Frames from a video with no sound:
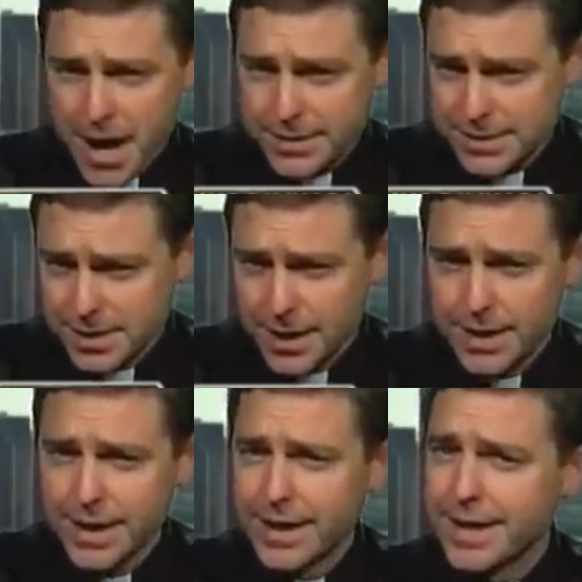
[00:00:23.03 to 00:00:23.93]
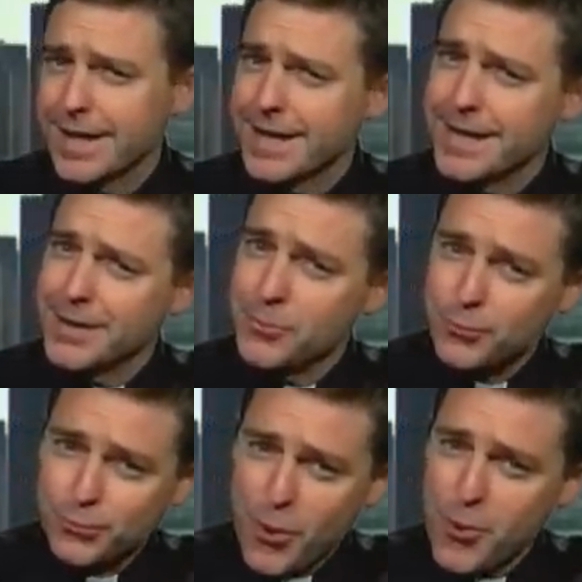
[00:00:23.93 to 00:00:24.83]
pasta in
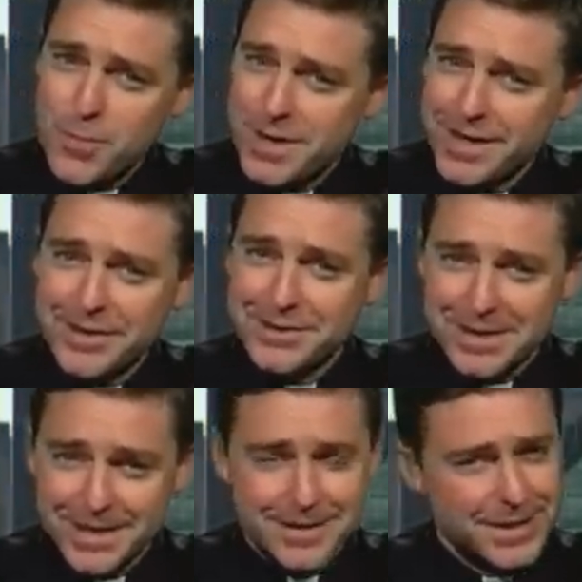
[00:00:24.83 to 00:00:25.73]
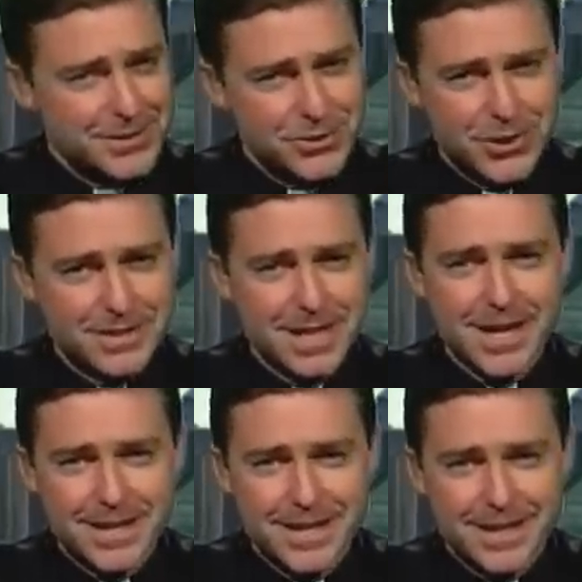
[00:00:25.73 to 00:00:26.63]
Rome, Italy, as good as
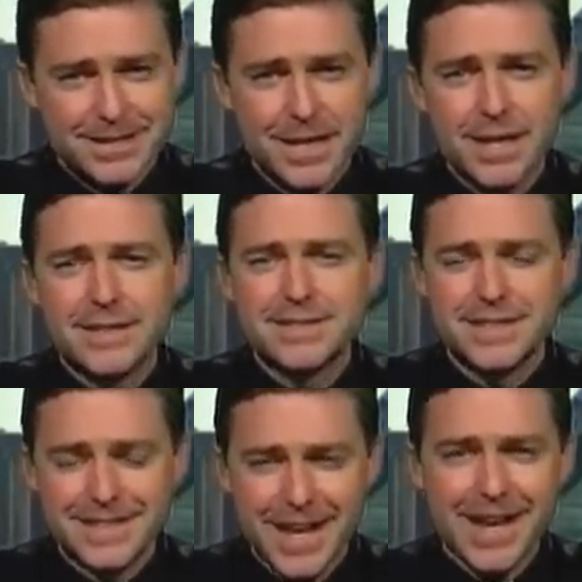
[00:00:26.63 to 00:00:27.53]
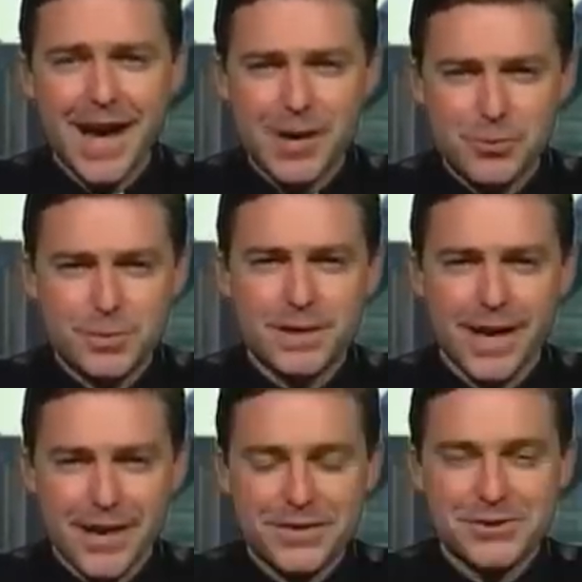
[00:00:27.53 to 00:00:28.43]
that is, today I will be
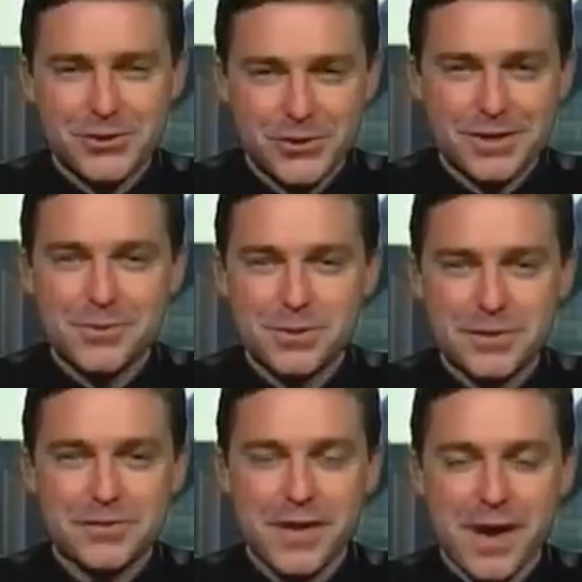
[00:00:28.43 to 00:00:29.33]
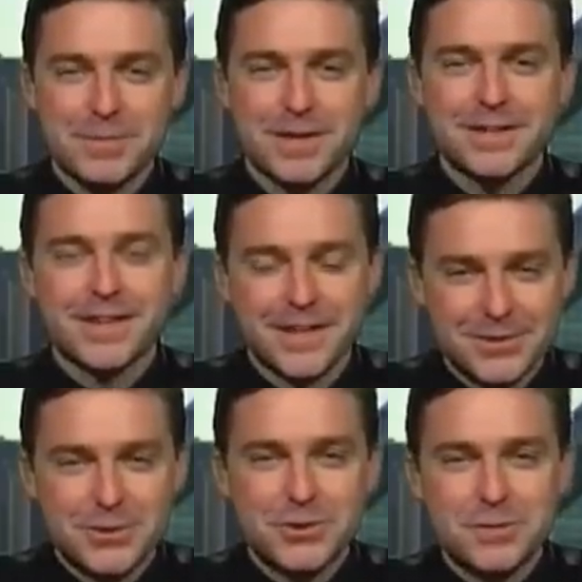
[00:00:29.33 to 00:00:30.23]
having turkey with the family.
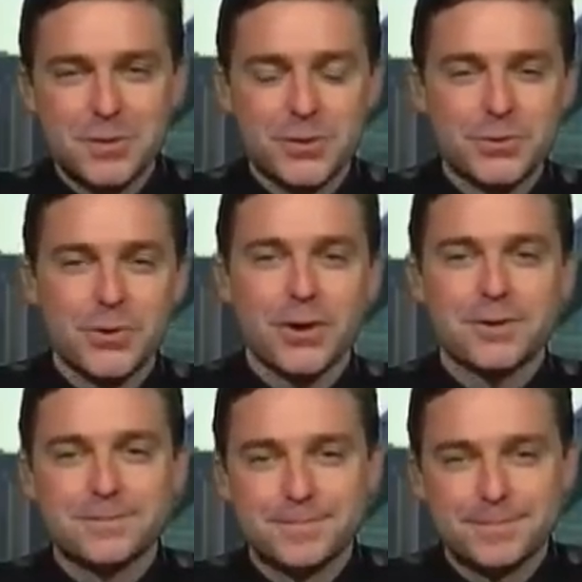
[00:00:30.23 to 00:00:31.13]
Yay. So good to be with you all. Very